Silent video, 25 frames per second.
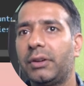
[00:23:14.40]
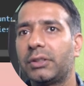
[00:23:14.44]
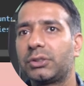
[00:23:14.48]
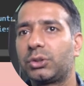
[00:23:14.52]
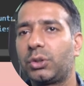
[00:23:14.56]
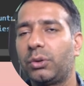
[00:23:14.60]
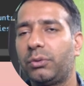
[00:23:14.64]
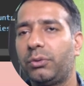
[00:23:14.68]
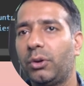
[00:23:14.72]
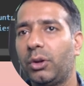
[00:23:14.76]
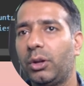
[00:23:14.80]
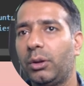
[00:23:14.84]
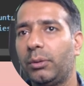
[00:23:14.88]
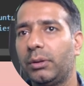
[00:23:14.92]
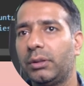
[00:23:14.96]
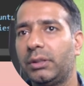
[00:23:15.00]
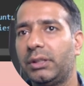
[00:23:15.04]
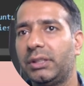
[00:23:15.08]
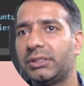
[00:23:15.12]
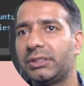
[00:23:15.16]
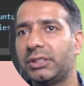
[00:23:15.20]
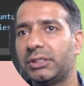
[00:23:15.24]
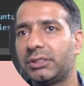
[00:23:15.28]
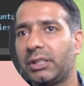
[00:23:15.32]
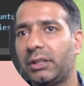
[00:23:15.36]
first of all,
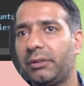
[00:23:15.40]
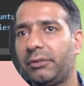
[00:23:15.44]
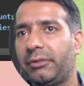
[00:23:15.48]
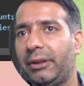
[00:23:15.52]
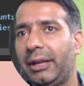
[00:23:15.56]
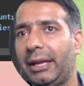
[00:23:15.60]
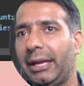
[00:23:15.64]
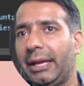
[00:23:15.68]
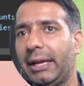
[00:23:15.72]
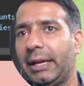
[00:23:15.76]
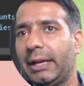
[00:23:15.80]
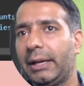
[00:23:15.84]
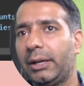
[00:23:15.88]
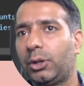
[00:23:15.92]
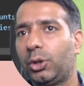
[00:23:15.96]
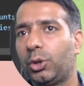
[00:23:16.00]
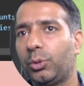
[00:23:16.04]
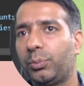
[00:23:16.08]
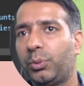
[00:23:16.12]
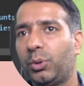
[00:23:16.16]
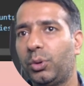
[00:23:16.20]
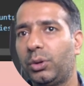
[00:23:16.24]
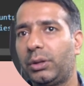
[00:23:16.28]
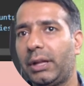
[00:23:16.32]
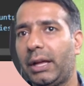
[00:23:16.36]
this is a way
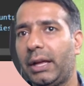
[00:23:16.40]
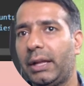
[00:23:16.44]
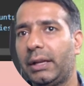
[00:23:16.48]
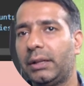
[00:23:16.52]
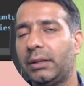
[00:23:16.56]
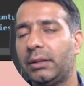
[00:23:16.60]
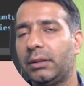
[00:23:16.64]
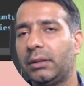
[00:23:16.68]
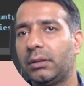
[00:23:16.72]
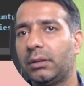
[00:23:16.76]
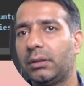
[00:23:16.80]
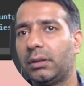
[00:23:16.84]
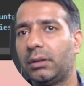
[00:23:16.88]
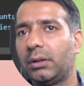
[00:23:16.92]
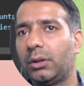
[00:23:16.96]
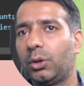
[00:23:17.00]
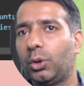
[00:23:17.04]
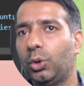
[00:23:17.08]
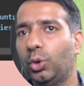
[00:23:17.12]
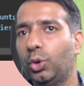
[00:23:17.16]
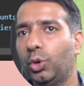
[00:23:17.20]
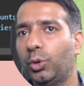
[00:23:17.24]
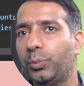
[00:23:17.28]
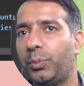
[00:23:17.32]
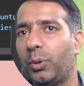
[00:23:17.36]
to put a
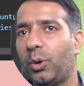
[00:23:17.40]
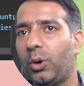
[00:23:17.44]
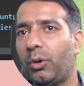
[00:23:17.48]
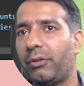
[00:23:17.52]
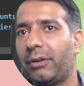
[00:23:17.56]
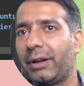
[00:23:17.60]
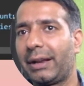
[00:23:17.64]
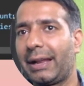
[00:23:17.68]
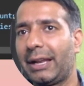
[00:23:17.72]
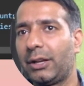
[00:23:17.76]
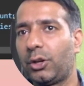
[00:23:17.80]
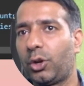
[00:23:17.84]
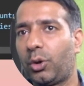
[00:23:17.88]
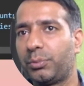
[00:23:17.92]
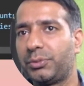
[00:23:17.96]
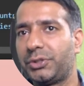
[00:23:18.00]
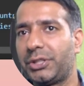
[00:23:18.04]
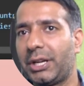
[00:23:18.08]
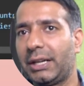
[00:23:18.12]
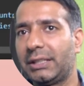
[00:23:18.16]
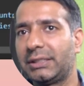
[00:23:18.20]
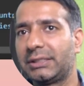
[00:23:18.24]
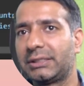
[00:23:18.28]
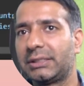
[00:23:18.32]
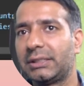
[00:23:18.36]
loop over an
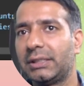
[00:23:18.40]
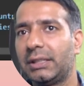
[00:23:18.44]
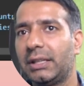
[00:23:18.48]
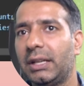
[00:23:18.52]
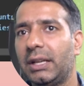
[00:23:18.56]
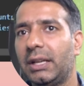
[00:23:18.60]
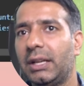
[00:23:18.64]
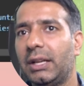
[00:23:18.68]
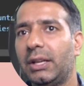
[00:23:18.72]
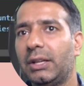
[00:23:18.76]
objects.